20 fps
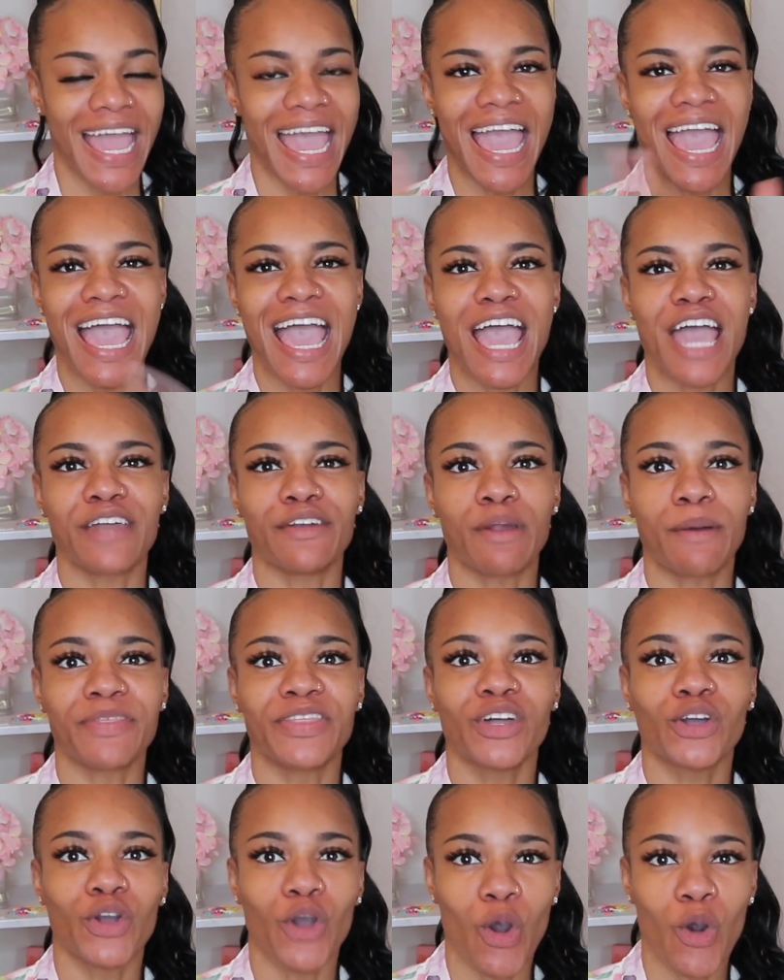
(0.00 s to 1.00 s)
and
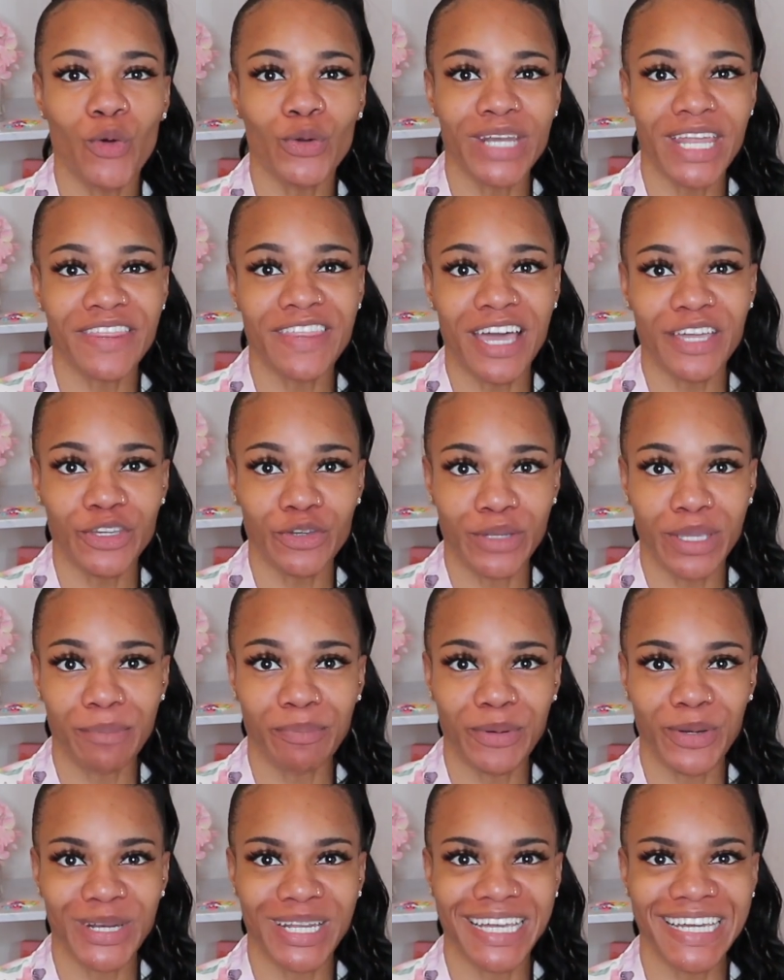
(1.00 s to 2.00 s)
the code that you can put